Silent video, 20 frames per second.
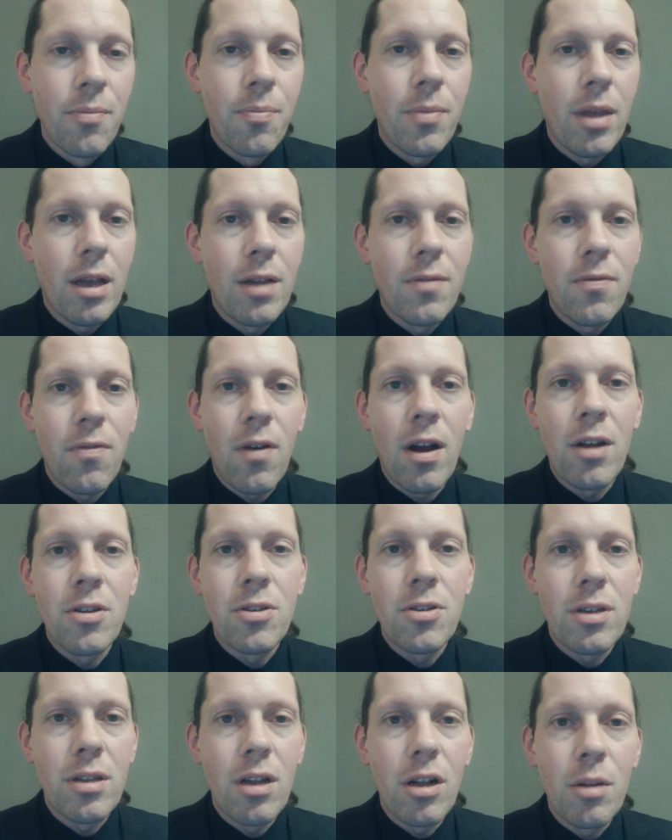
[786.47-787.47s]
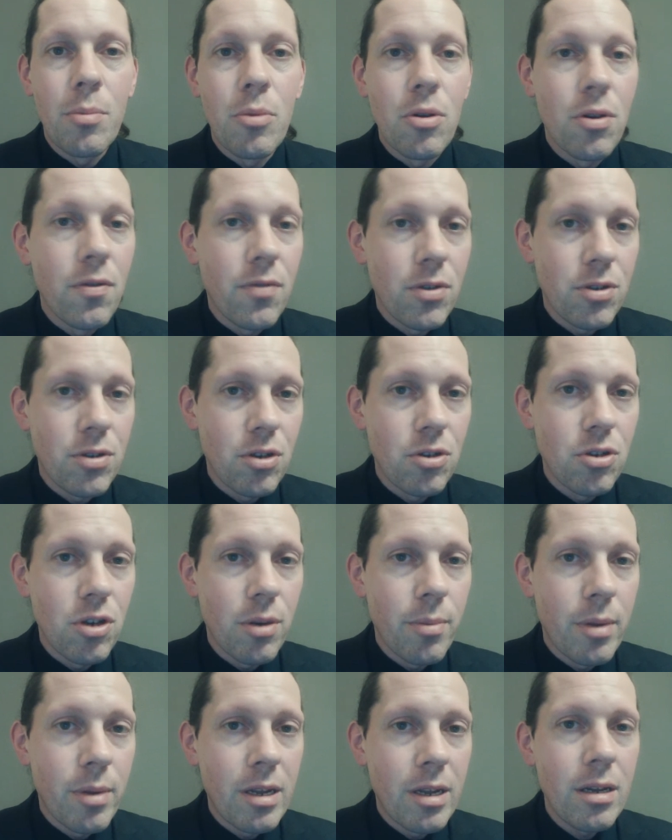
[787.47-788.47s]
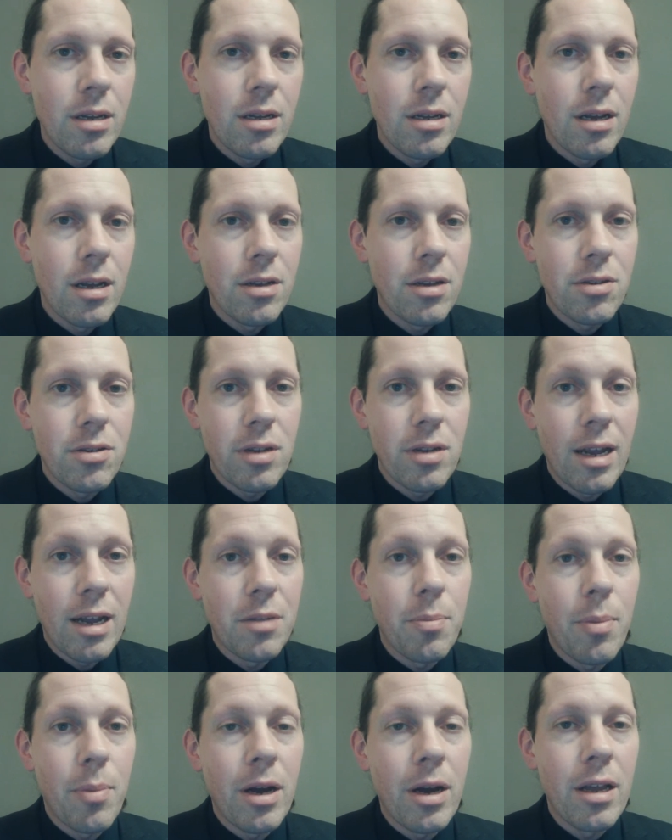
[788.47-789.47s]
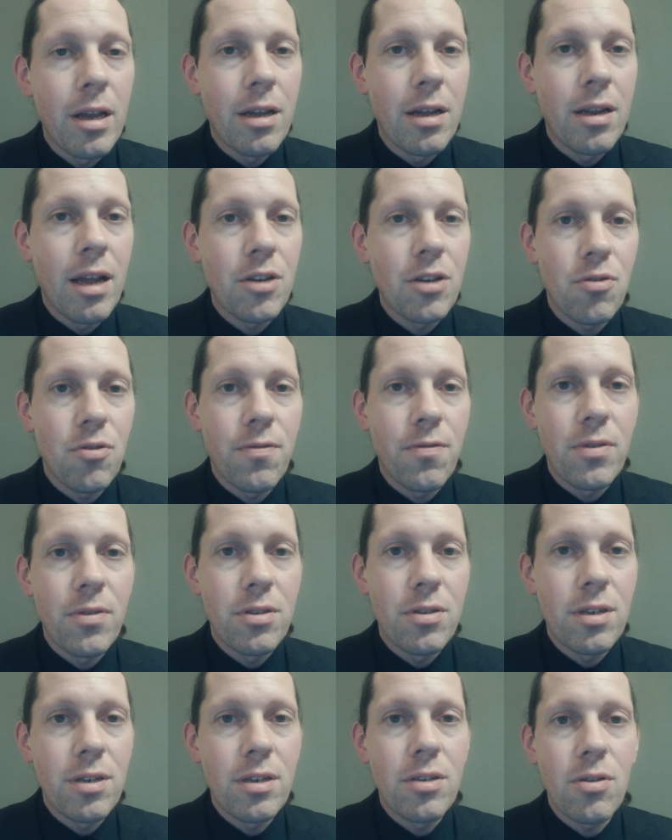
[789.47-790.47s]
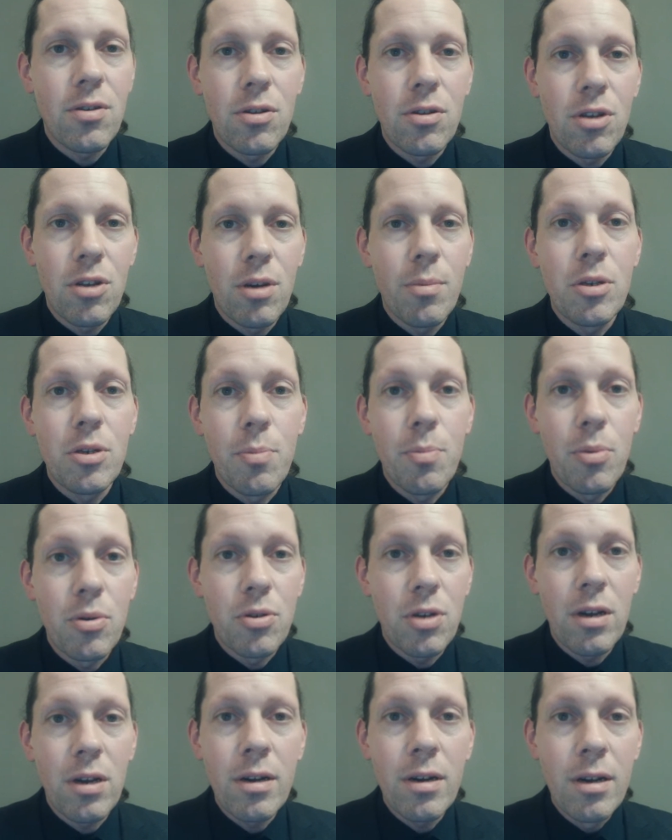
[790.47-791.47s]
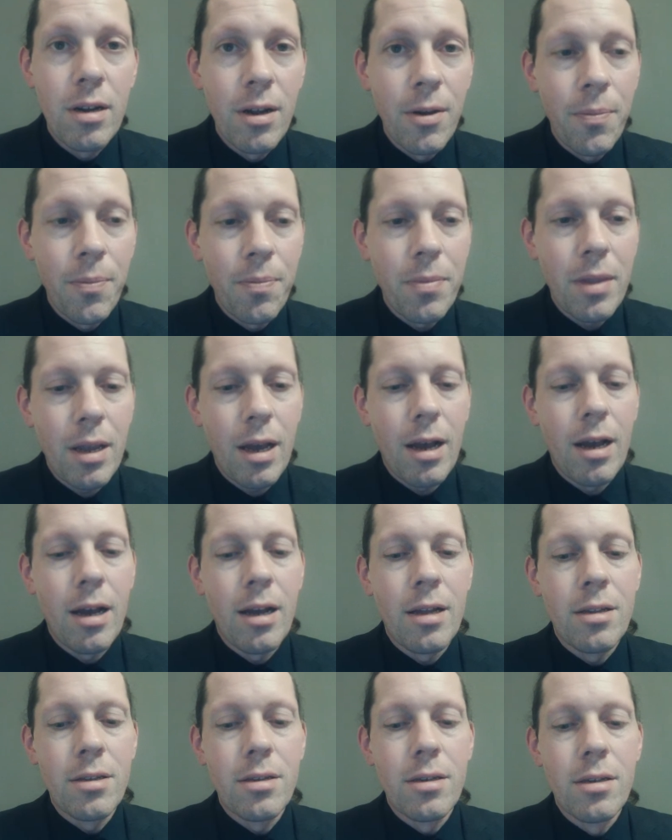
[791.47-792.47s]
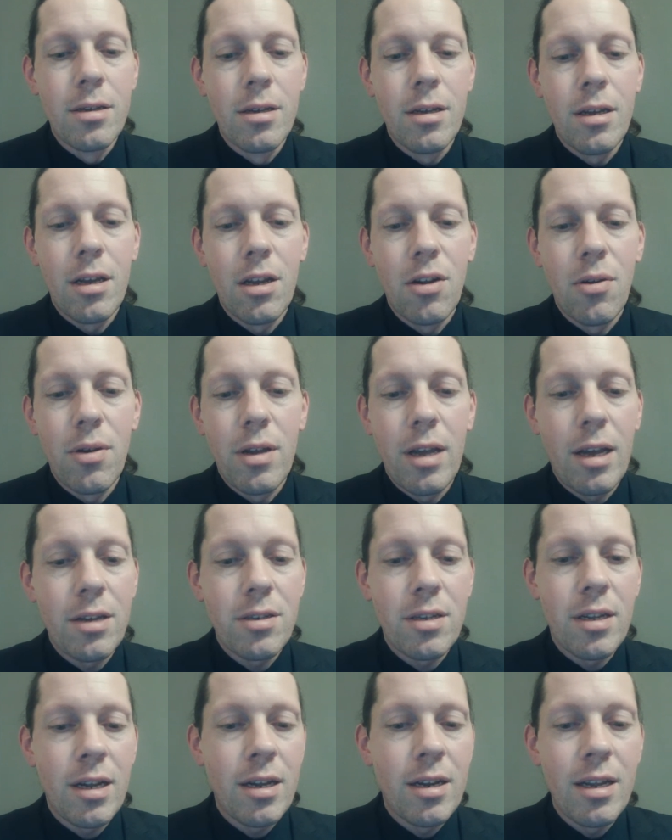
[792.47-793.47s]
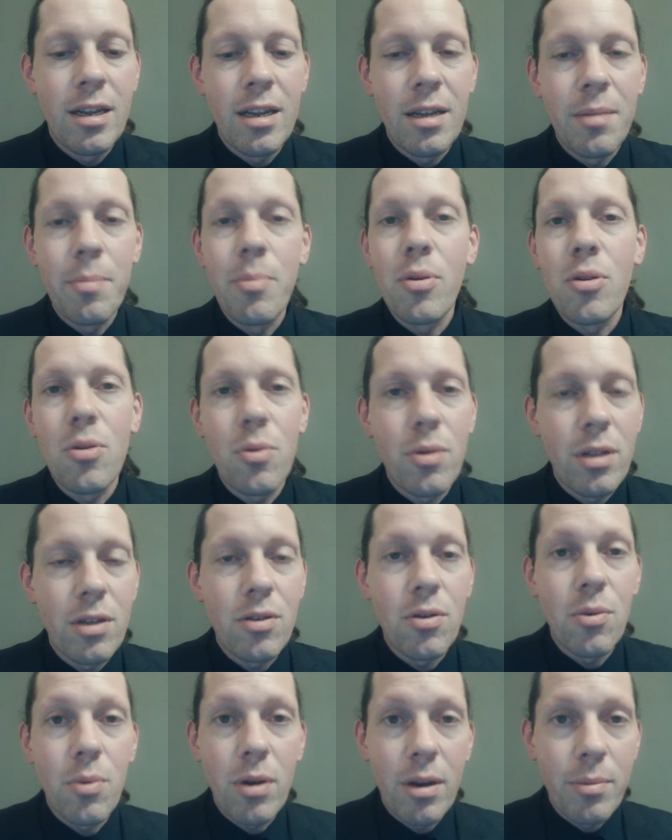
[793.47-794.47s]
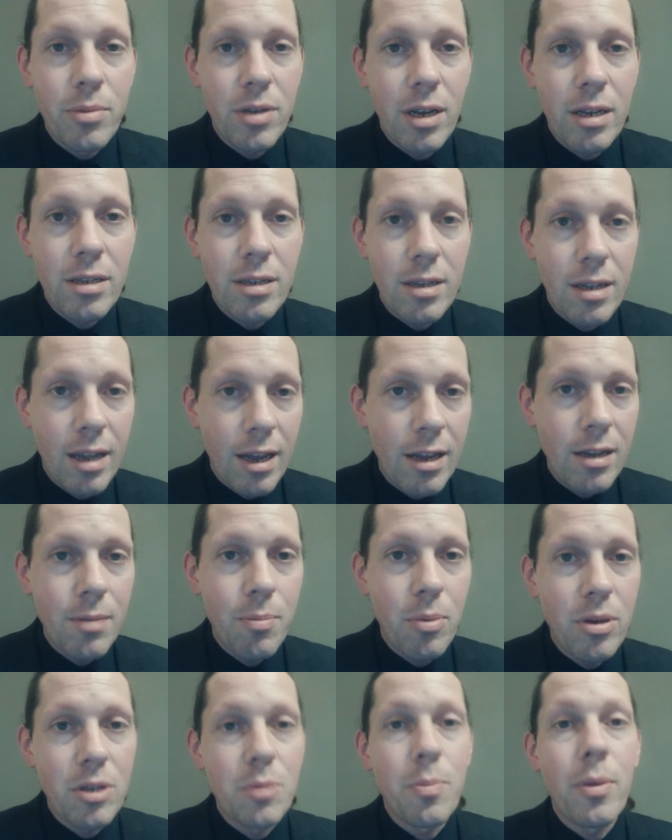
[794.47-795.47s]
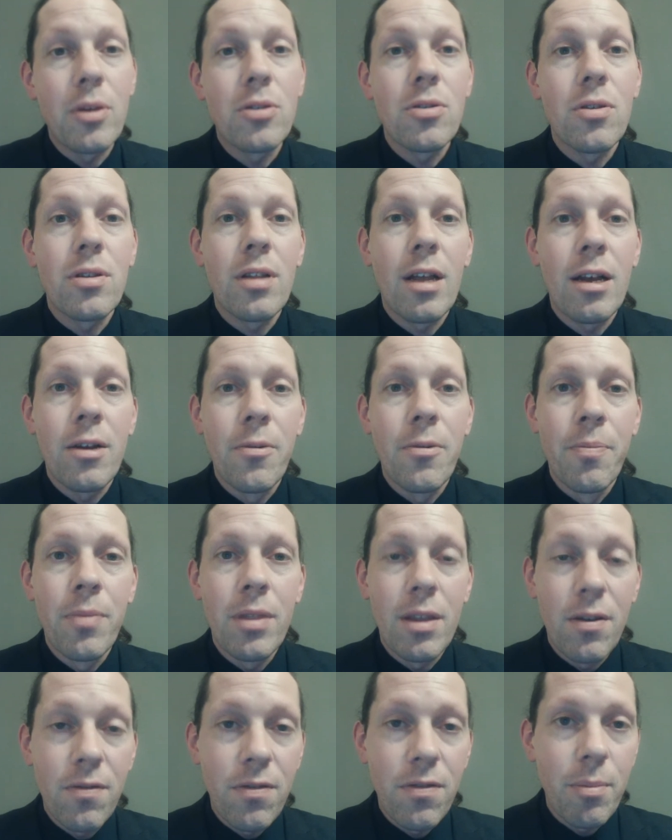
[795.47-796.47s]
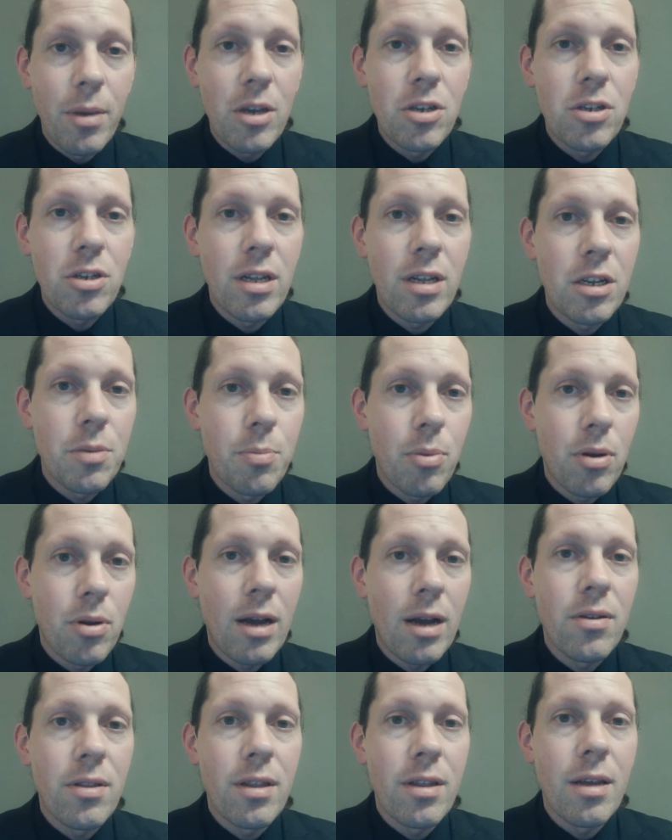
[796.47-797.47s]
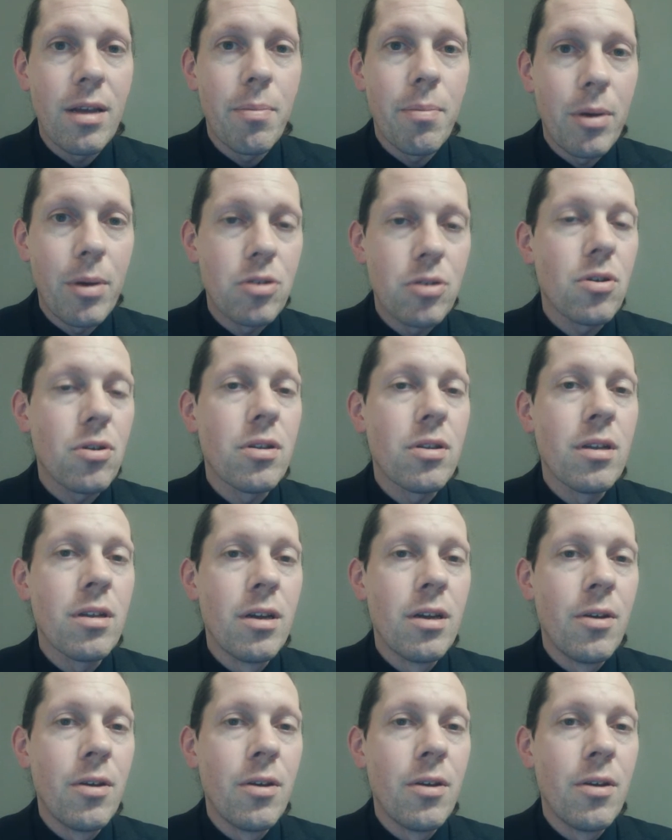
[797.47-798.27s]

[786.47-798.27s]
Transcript: in France and Ulm University in Germany, as led by an astrophysicist called Thomas Buchert. And he hasn't had any input into what I'm saying today, but it's based on that the information that he's put out there, based on